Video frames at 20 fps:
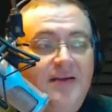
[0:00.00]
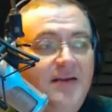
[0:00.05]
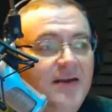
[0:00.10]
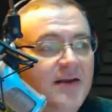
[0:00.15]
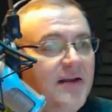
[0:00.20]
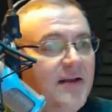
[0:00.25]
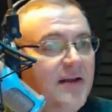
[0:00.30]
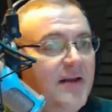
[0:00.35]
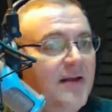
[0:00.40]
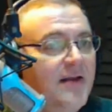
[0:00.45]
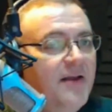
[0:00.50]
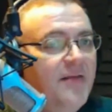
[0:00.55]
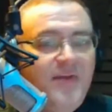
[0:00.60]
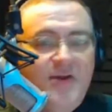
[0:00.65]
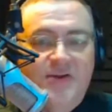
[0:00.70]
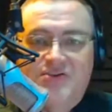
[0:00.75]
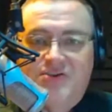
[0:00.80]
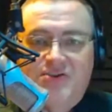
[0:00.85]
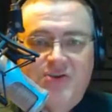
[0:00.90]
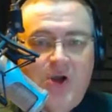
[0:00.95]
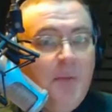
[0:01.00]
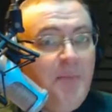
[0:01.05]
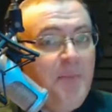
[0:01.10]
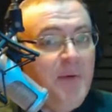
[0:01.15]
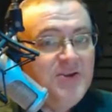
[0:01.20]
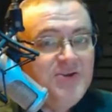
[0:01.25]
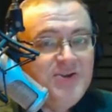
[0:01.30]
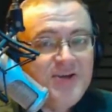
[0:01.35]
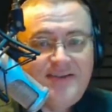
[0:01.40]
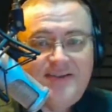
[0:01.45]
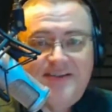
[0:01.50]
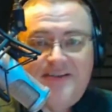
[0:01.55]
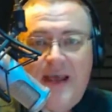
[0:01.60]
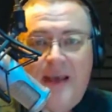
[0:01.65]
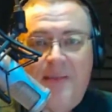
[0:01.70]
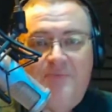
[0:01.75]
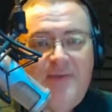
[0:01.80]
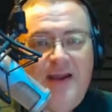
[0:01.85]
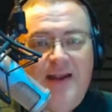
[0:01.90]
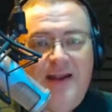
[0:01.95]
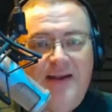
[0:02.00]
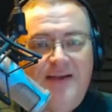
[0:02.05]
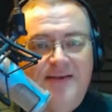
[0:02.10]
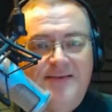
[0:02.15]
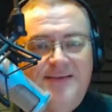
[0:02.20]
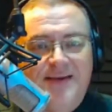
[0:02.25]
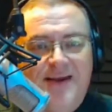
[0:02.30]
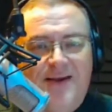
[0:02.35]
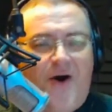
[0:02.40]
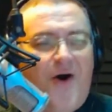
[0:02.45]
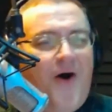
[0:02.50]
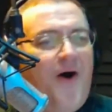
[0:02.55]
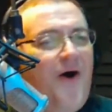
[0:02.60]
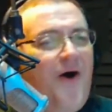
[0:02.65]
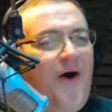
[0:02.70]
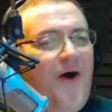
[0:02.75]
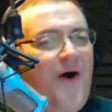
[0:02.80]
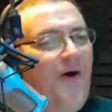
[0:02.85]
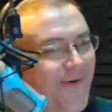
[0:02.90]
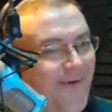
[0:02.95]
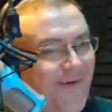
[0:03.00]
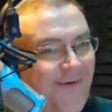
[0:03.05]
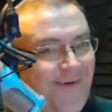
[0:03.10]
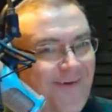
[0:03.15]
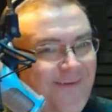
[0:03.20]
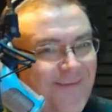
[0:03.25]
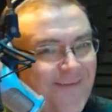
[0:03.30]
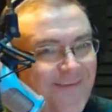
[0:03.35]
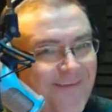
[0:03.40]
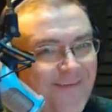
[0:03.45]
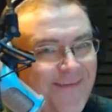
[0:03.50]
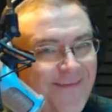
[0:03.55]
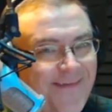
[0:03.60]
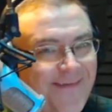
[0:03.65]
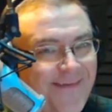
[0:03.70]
And then the serpent just stepped in and said, oh,